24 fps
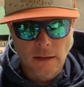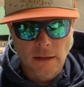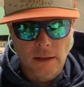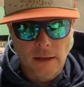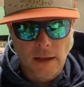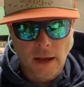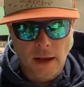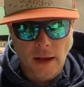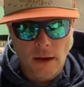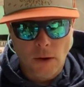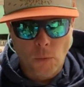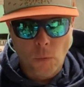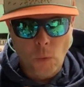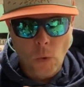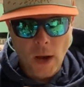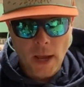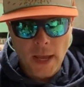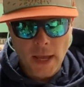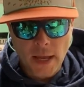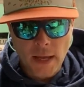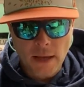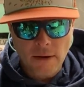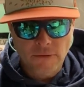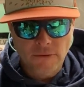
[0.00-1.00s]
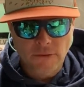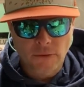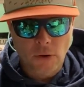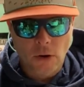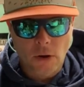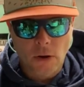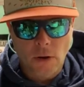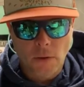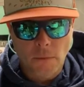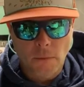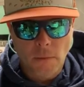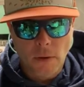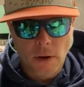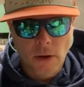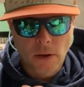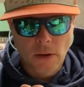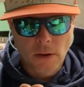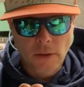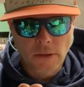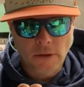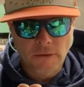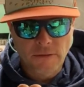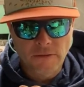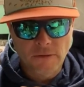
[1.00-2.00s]
away from
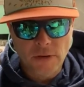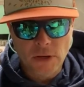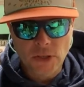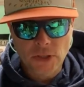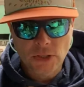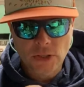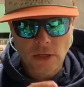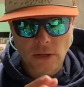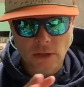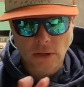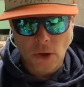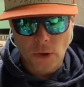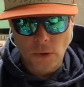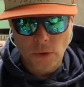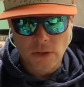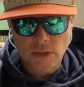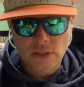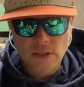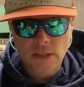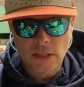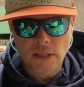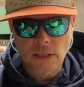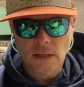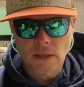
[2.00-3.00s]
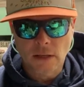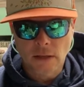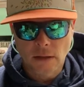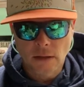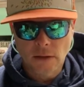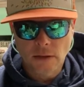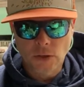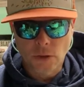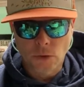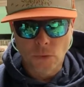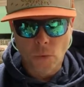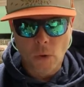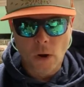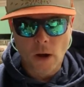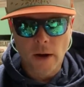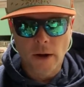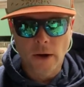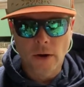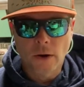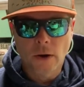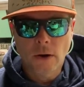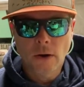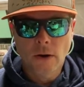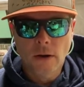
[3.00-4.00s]
the fish noticing your
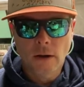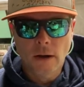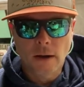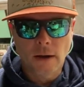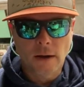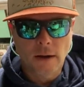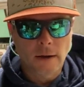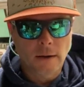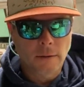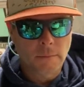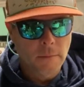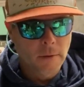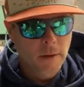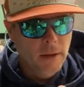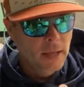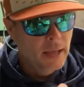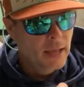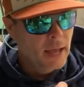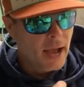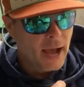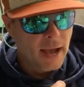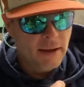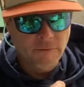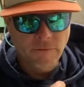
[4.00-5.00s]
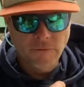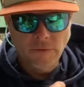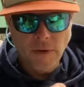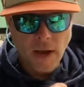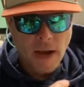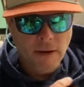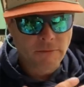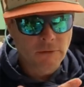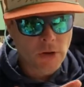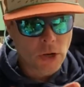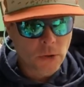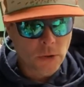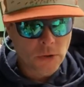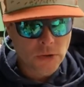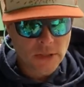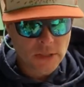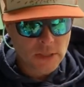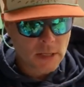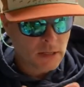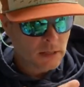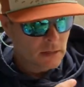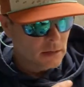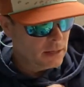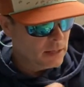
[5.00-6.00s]
wire. I've noticed
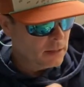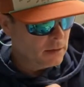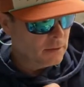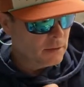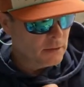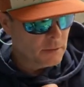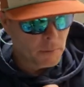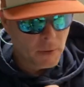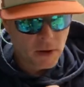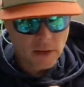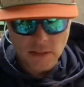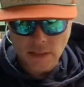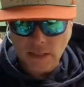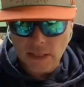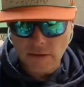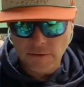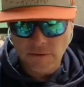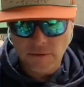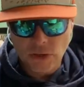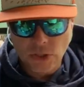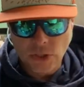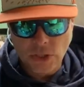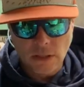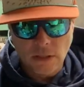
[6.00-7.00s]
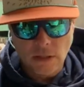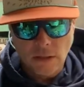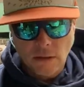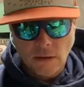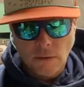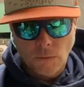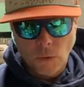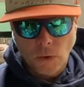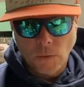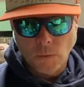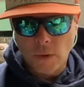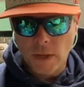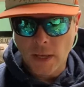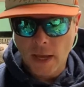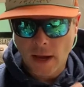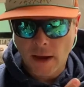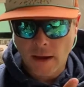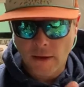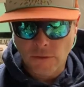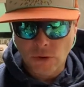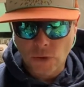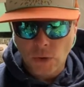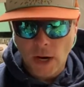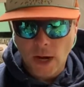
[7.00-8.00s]
it in the muskie fishing when we
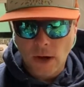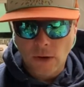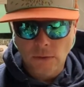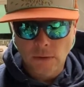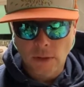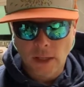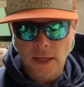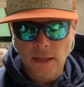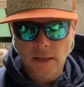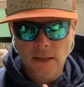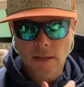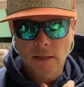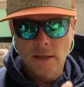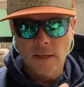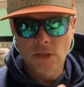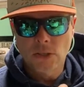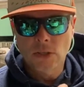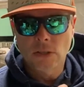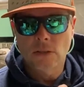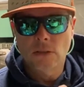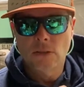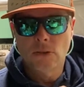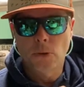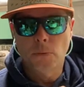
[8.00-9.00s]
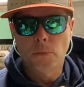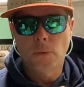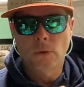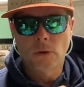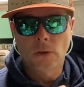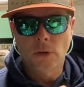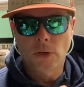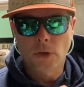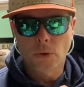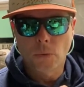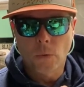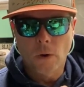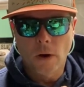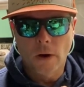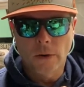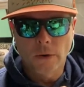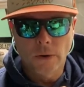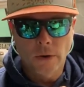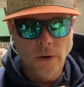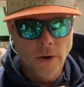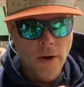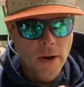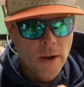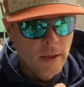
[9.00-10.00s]
have drought-like conditions, super clear
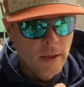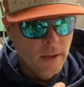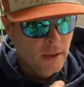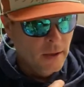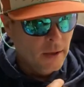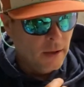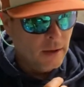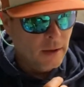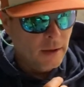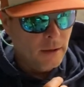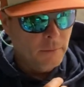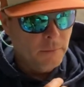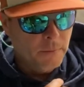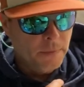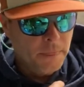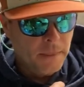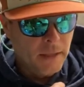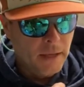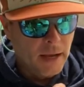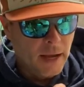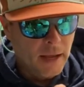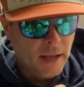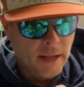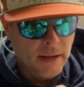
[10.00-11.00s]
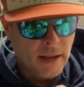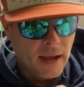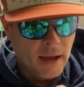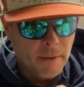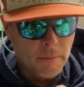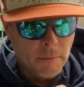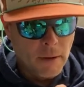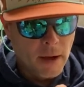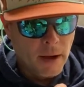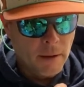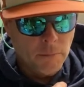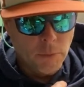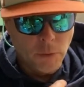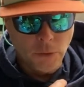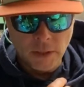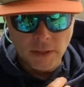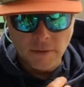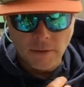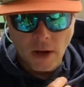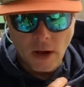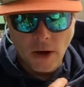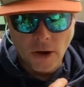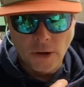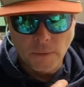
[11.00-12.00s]
water. I believe
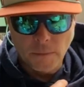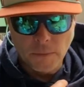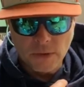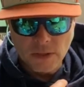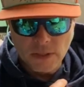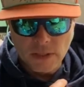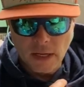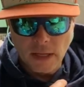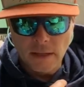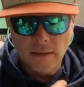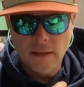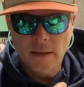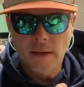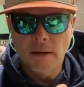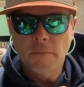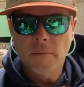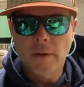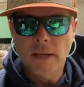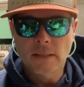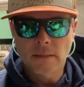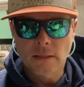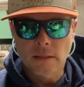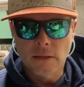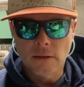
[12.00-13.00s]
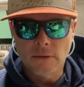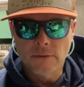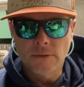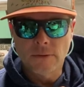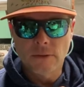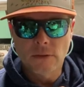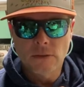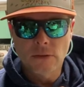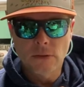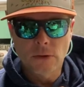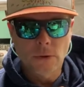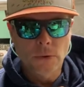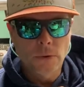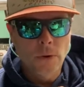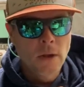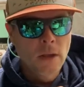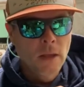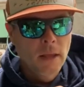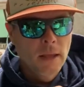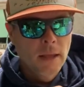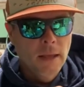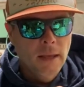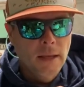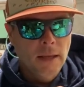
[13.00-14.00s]
100% that it makes a difference. So,
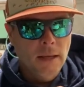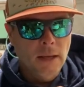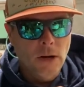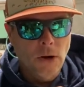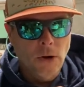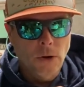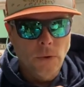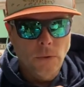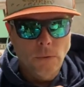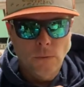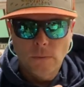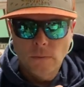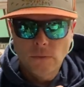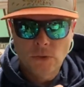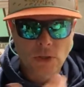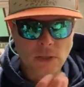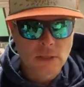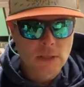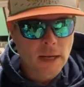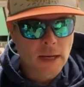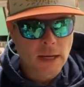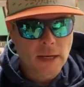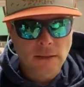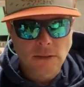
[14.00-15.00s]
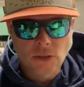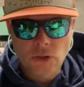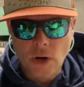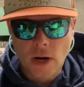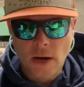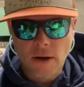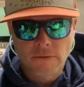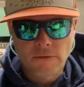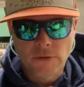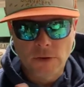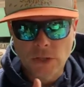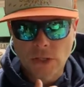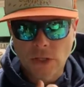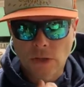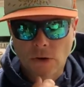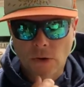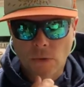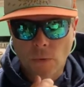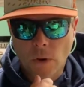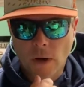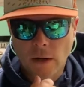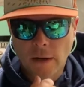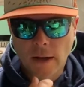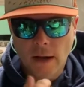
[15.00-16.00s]
you know, just like trout fishing or
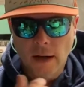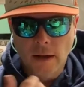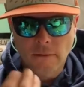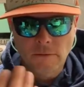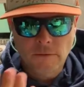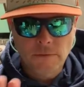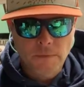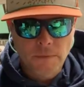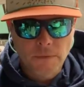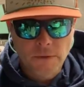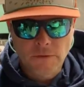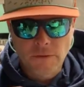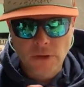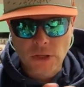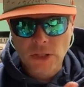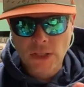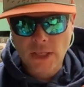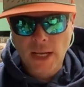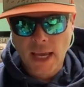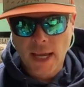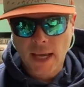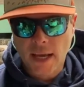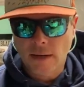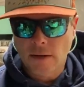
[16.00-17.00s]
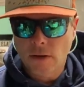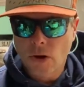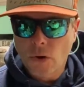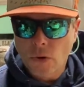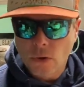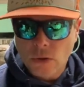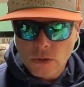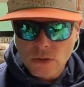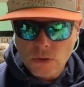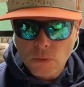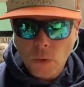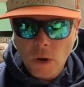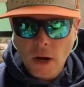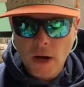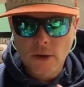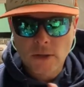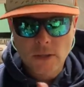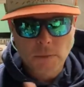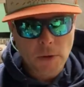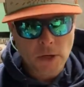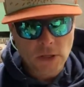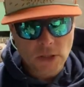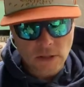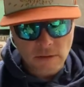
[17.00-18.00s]
whatnot, fish can notice wire,
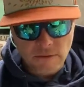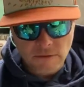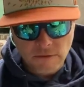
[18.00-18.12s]
especially